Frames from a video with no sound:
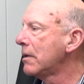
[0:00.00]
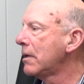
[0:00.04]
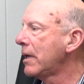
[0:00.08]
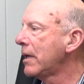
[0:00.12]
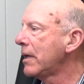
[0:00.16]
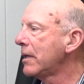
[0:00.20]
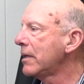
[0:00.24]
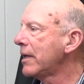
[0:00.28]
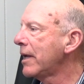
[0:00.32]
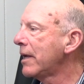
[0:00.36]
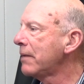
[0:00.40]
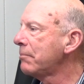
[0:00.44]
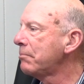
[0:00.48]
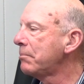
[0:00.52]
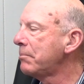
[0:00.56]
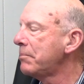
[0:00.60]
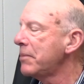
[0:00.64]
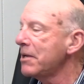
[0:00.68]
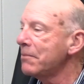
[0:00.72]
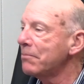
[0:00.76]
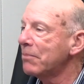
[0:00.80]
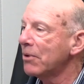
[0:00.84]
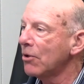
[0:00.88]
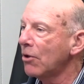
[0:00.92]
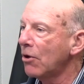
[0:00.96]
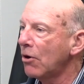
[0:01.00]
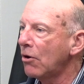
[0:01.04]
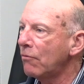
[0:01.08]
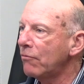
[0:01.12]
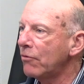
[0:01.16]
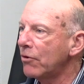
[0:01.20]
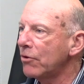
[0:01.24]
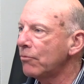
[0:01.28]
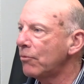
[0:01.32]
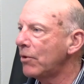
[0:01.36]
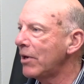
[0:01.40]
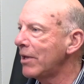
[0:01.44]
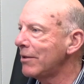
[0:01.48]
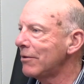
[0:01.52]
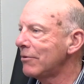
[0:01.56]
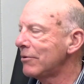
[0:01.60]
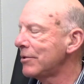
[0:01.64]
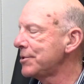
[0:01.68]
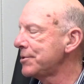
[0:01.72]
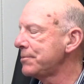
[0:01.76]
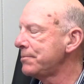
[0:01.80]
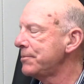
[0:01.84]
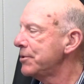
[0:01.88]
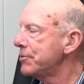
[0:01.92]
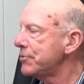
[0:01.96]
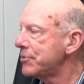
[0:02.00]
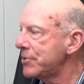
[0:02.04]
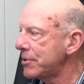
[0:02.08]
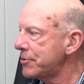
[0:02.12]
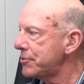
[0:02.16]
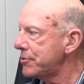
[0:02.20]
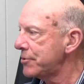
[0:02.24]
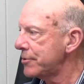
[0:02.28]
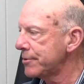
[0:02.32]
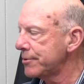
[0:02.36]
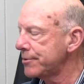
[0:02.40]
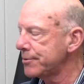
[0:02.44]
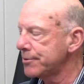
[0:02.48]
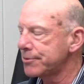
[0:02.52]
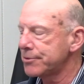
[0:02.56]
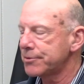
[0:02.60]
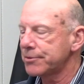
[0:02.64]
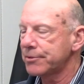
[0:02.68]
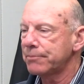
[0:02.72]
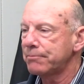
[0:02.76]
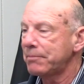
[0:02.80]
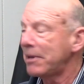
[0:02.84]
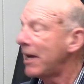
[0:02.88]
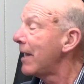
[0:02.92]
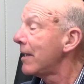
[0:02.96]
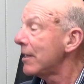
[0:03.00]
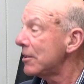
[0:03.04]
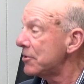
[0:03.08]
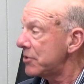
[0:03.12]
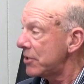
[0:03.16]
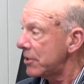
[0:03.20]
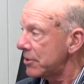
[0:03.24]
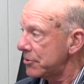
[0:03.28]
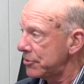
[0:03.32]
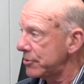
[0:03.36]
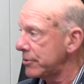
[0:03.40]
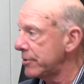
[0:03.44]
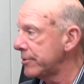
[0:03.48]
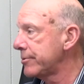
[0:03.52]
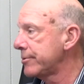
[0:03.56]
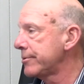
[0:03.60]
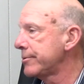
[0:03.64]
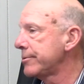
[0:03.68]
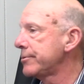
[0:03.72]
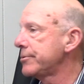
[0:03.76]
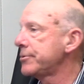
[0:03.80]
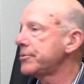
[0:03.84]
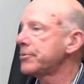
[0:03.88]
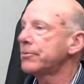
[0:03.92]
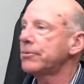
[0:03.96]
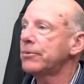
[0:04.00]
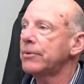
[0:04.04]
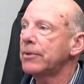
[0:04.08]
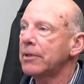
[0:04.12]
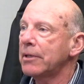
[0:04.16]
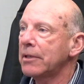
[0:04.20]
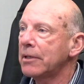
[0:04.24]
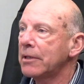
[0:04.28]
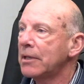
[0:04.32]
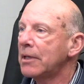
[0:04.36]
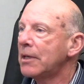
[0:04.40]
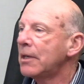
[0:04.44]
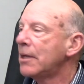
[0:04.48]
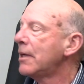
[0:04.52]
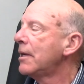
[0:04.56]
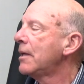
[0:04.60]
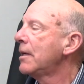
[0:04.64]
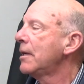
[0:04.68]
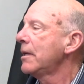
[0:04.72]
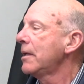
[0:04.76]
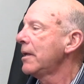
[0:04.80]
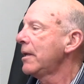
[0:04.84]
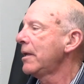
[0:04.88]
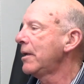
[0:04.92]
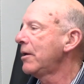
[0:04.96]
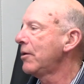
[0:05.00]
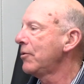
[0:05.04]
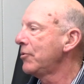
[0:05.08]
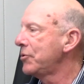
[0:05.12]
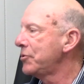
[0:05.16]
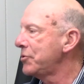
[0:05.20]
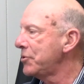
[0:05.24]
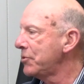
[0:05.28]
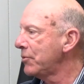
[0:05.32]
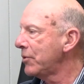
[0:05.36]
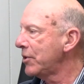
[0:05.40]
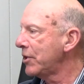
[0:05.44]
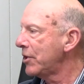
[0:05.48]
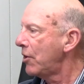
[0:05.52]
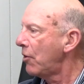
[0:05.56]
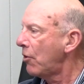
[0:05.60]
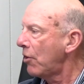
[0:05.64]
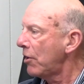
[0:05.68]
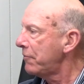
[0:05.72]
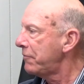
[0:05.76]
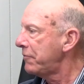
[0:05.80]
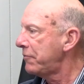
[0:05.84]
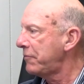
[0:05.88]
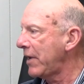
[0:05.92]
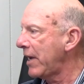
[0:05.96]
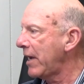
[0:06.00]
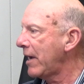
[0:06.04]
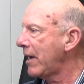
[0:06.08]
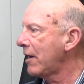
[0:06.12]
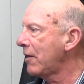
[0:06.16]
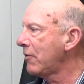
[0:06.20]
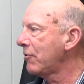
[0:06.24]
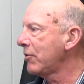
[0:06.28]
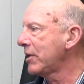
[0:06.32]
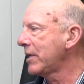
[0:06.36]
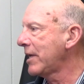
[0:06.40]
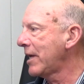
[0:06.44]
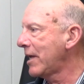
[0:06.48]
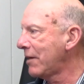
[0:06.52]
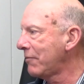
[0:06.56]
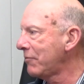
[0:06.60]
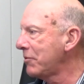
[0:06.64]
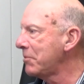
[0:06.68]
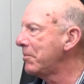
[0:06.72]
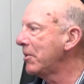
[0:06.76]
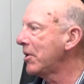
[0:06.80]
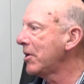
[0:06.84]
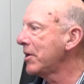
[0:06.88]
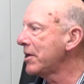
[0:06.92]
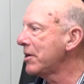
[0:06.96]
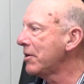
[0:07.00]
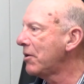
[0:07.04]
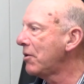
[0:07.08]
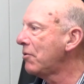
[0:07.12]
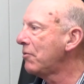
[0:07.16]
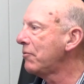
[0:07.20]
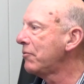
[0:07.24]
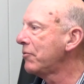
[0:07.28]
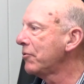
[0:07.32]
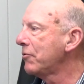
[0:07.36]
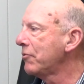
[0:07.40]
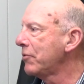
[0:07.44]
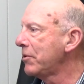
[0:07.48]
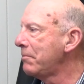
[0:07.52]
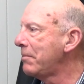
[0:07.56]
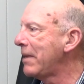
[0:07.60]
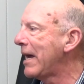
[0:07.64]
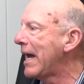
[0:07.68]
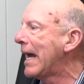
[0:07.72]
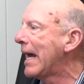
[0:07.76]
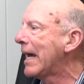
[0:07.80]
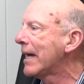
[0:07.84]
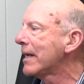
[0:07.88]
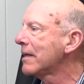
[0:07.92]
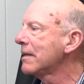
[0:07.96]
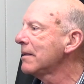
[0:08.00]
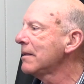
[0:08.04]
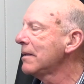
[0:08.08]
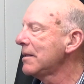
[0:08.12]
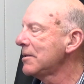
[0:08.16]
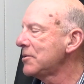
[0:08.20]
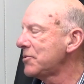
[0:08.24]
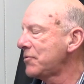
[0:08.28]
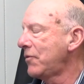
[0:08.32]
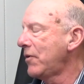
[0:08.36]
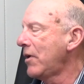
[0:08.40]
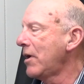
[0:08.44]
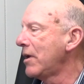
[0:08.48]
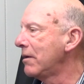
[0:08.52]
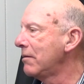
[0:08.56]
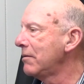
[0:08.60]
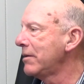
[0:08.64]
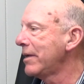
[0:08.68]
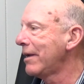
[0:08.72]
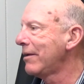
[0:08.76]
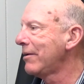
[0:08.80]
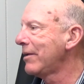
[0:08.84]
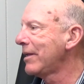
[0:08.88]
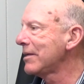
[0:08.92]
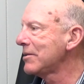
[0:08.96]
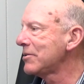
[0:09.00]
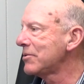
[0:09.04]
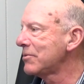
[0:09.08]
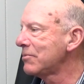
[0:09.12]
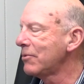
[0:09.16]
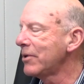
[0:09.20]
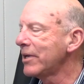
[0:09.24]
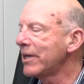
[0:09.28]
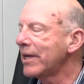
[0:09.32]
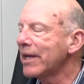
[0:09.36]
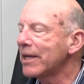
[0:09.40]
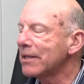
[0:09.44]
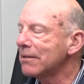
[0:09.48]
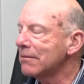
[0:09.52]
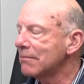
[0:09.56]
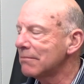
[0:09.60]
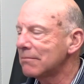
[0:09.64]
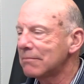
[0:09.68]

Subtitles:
and get people over, whether it's musicians or politicians or, they're doing an art fair and get everybody over and back. It's fun, we get,